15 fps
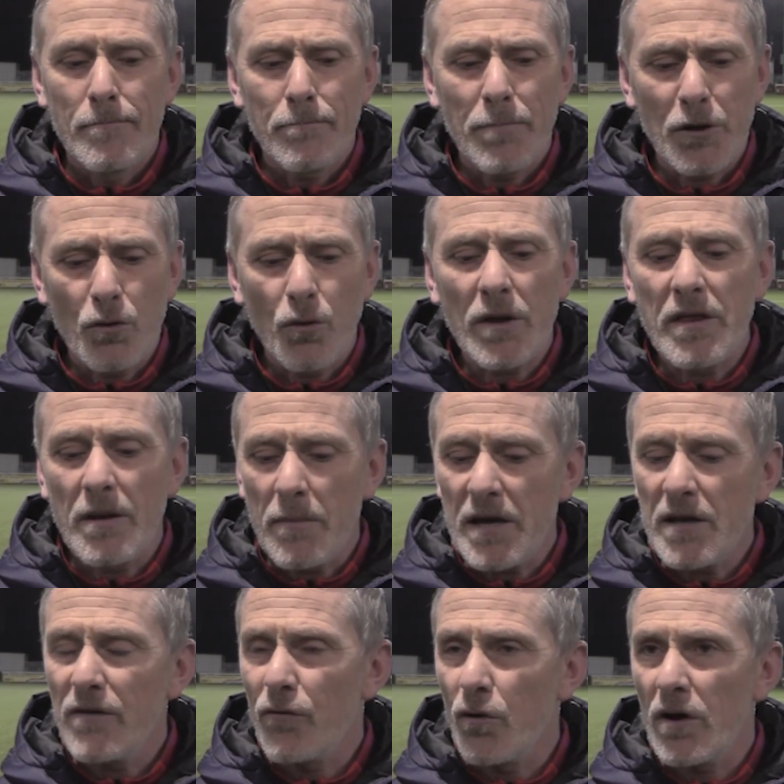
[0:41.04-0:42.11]
But you know, in the
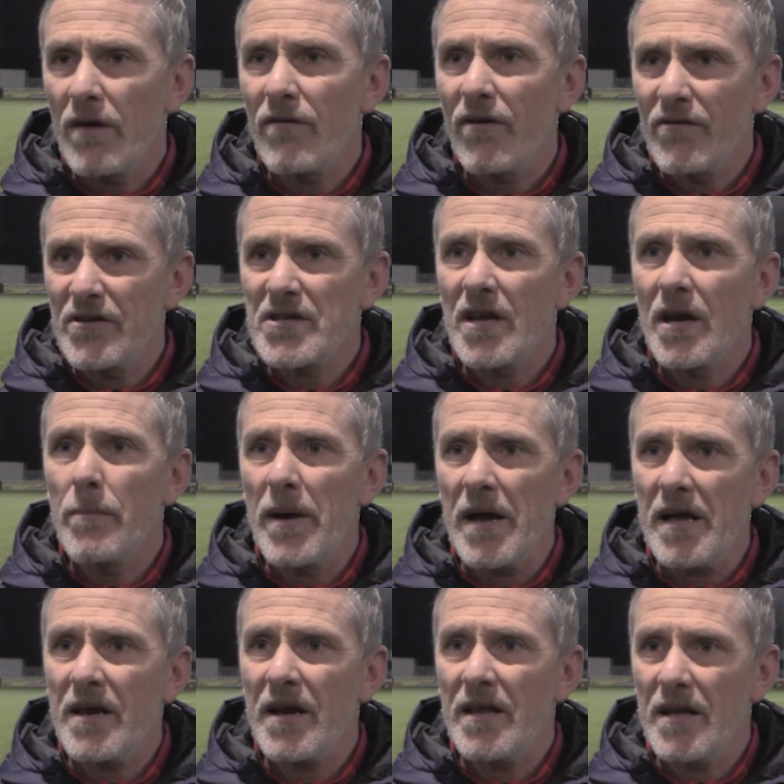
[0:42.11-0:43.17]
main, you've got to give Livingston a bit
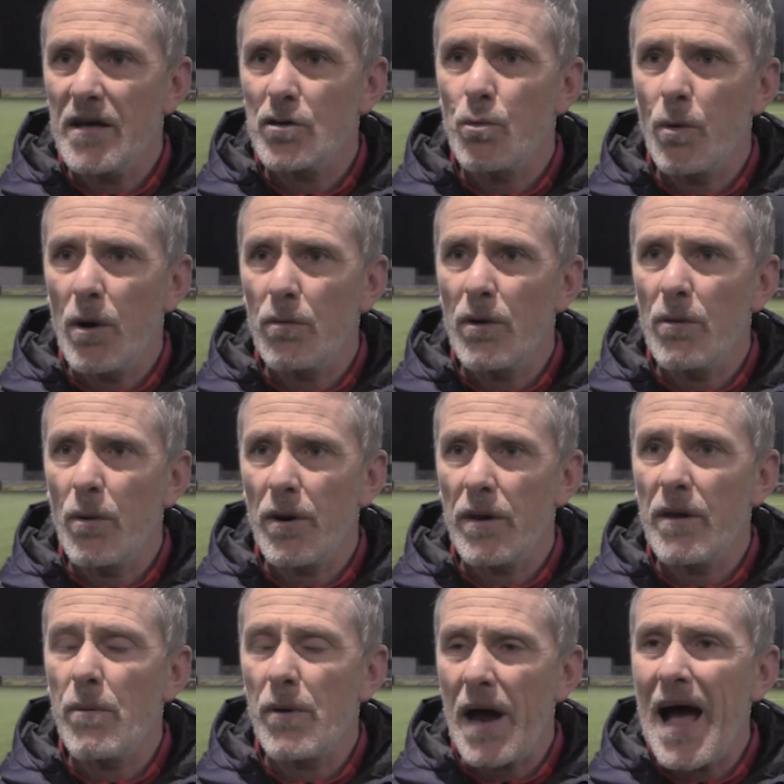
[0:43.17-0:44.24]
of credit as well. They
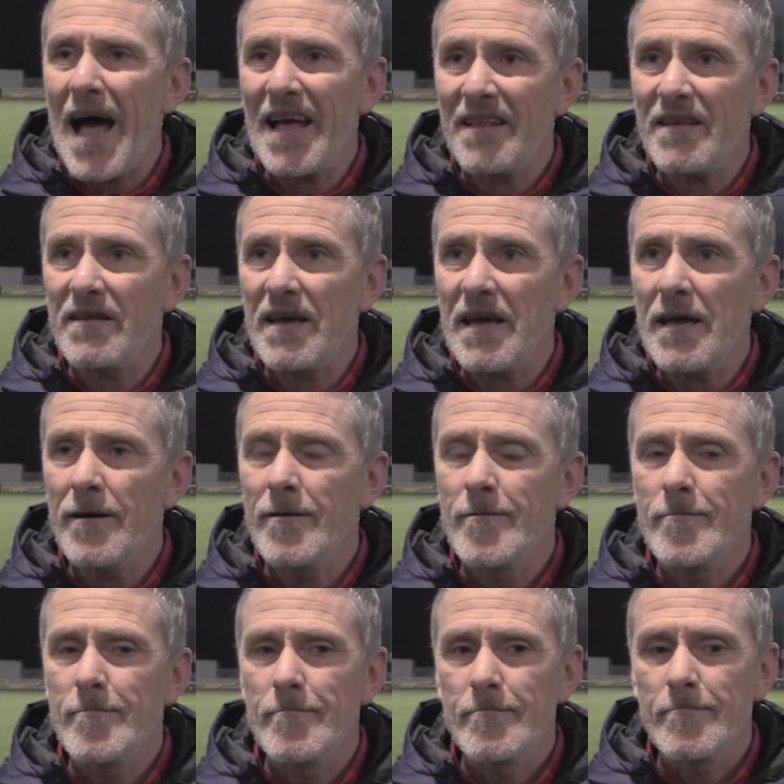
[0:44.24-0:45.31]
were at it today.
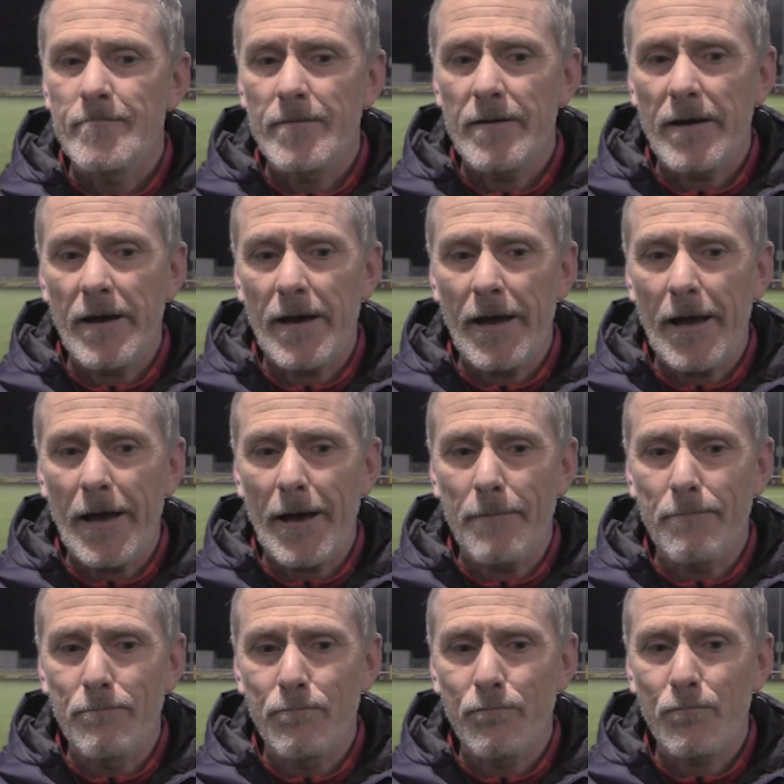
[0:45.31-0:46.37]

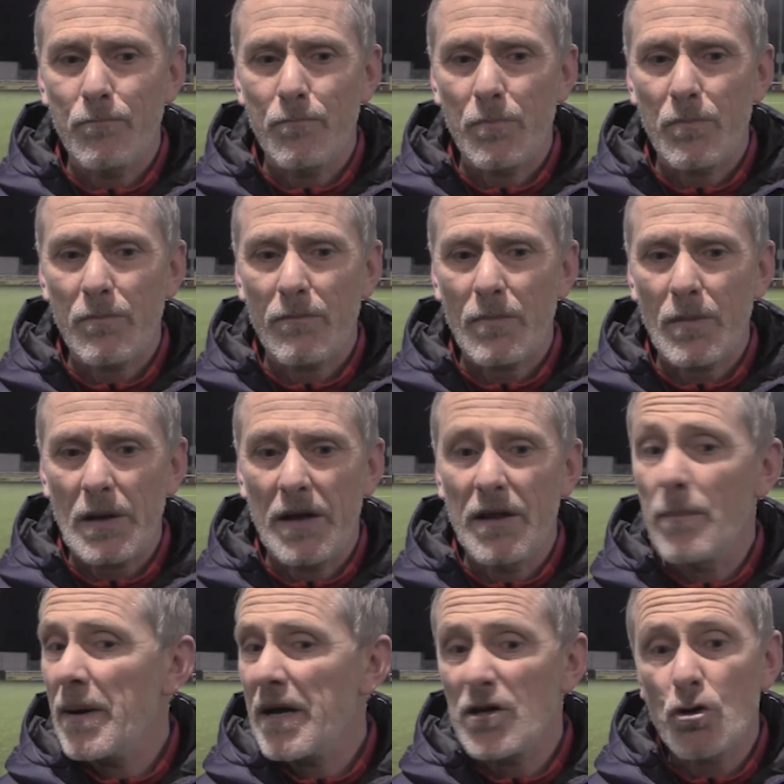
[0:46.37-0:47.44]
And the
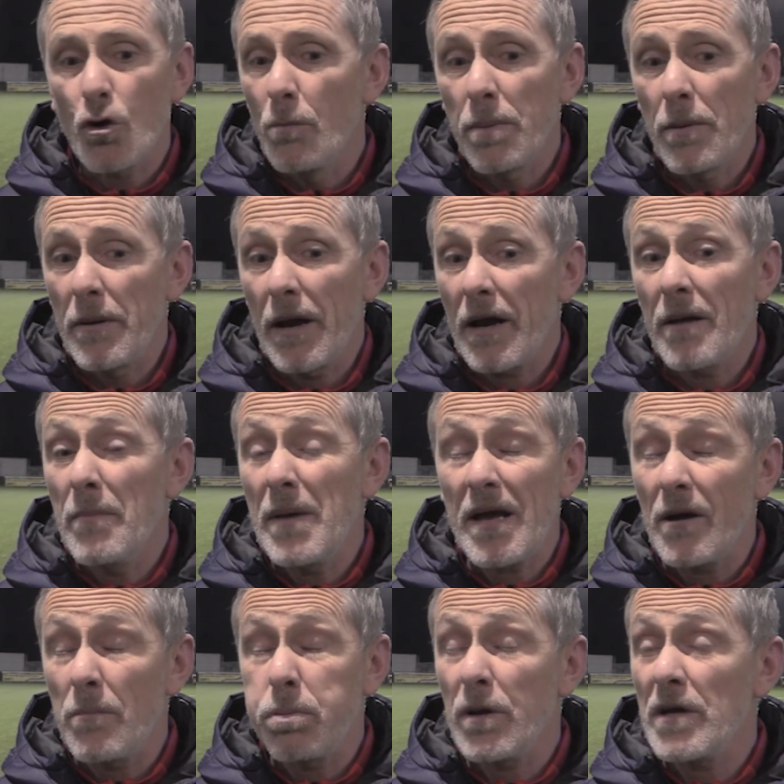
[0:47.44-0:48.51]
biggest compliment I can make
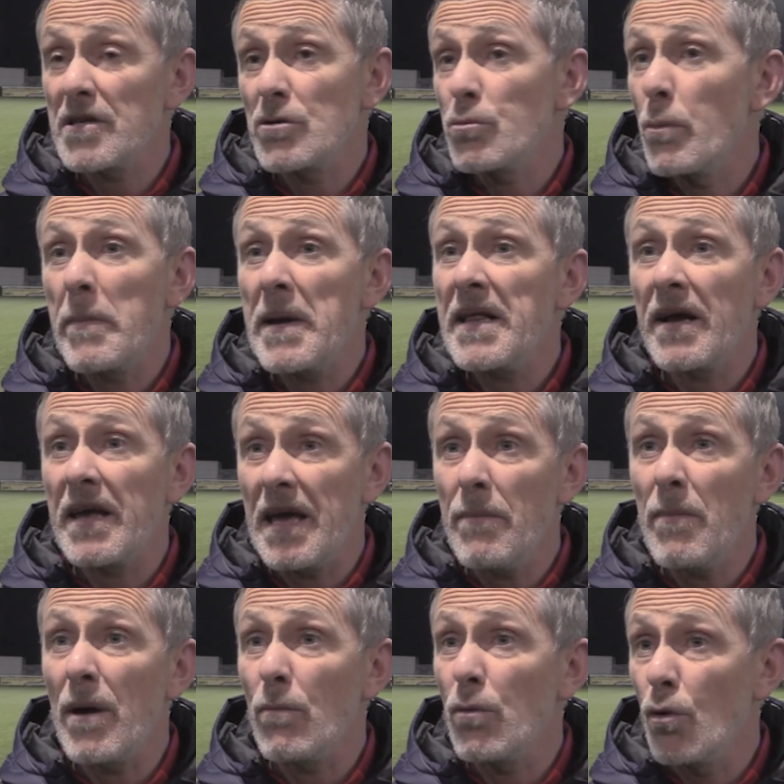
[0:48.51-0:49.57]
our players is we made a
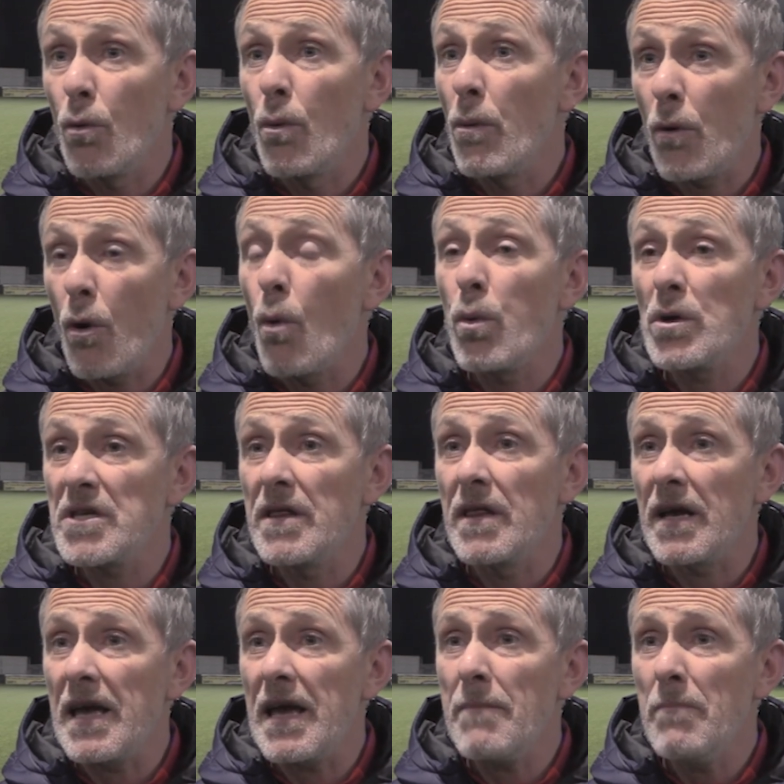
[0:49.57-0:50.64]
game of it. We know we were always in the
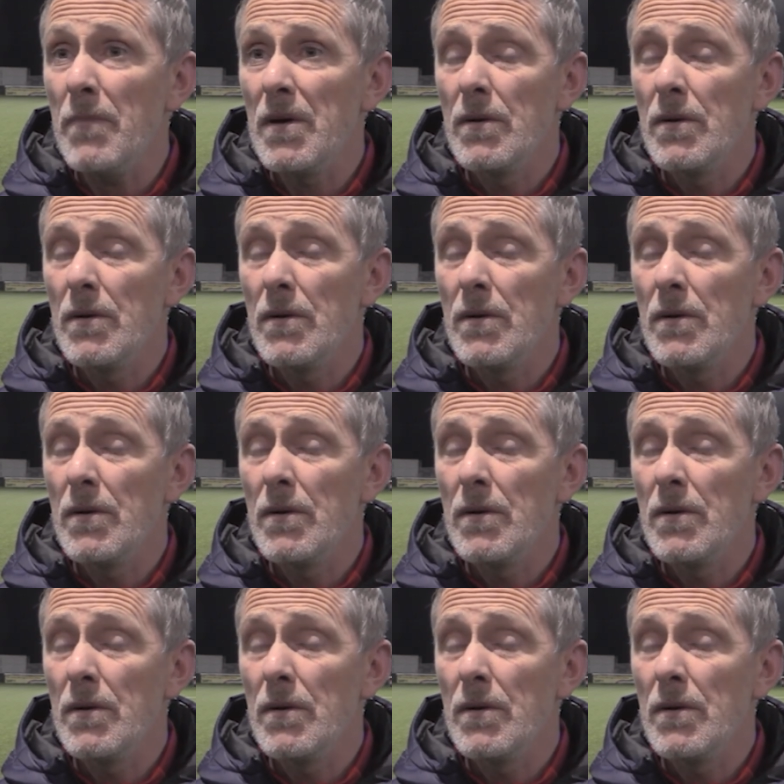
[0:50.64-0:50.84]
game.